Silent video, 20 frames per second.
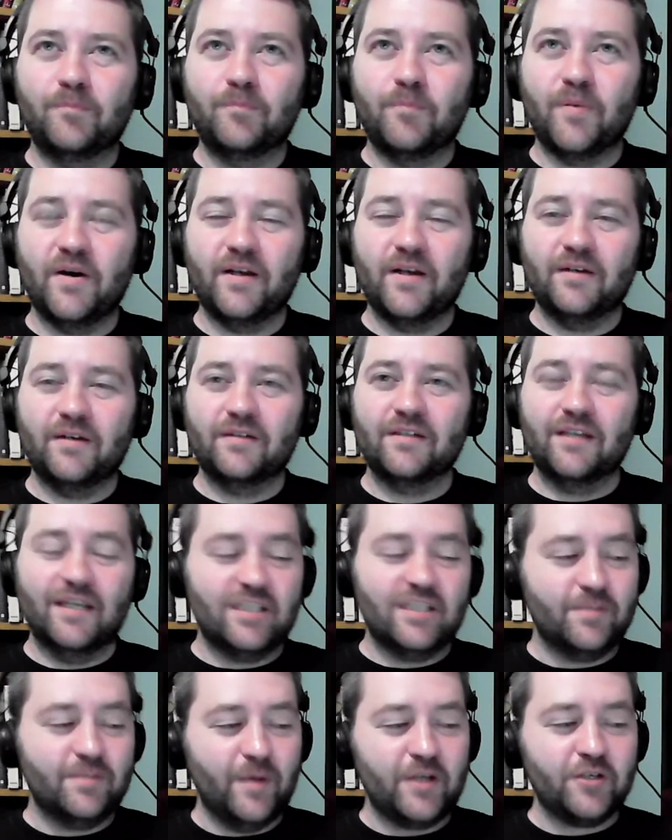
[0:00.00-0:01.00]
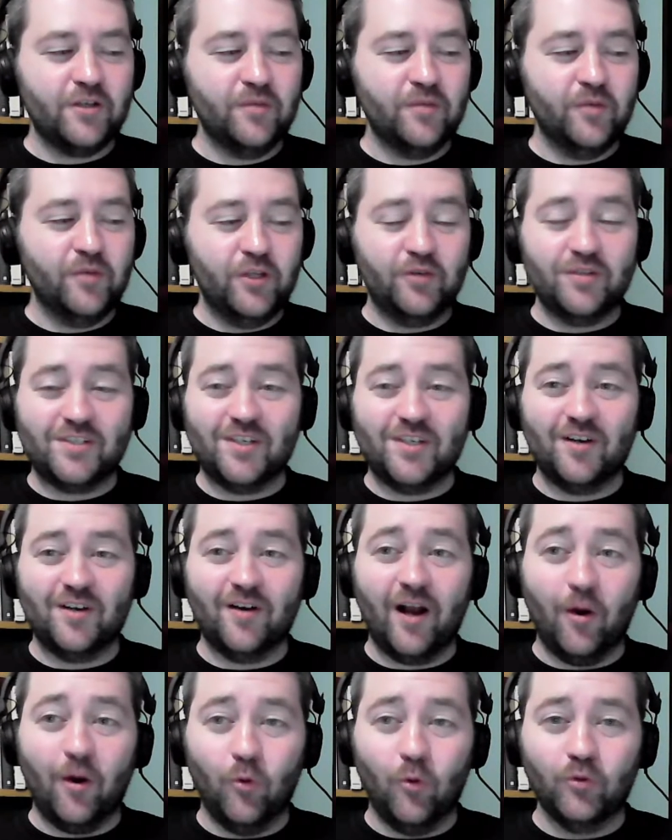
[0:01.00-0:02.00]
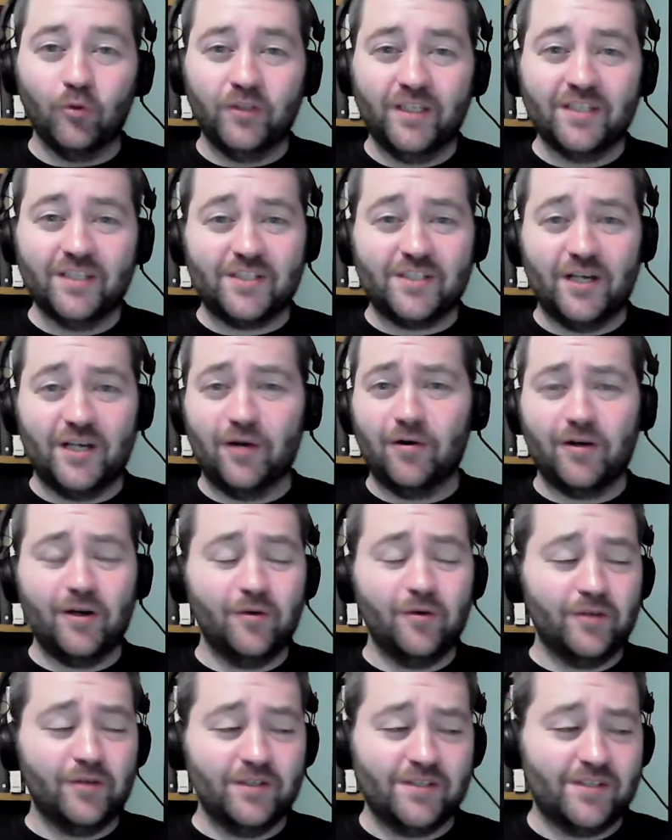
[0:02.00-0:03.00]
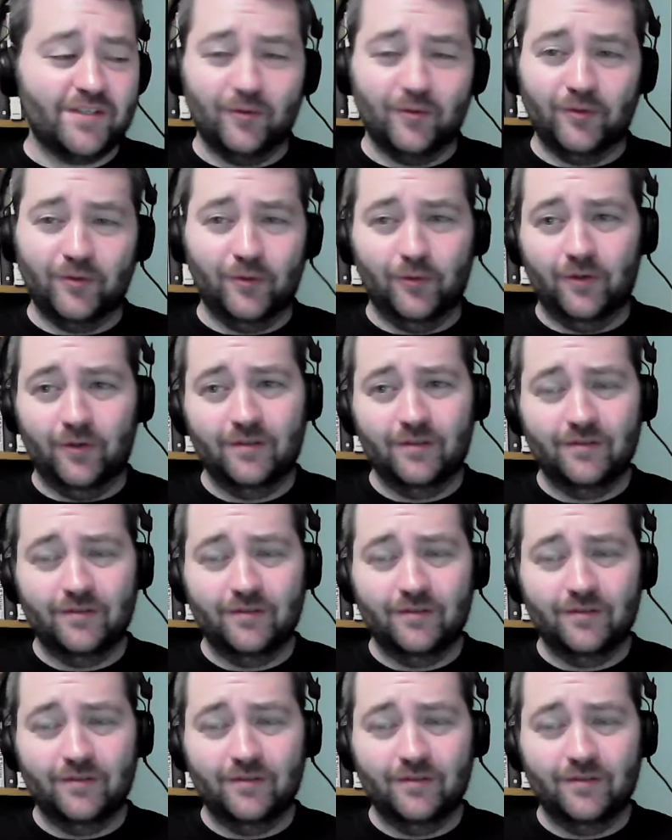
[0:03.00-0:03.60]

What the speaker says: but especially when you consider how old he is, Jericho can still do it.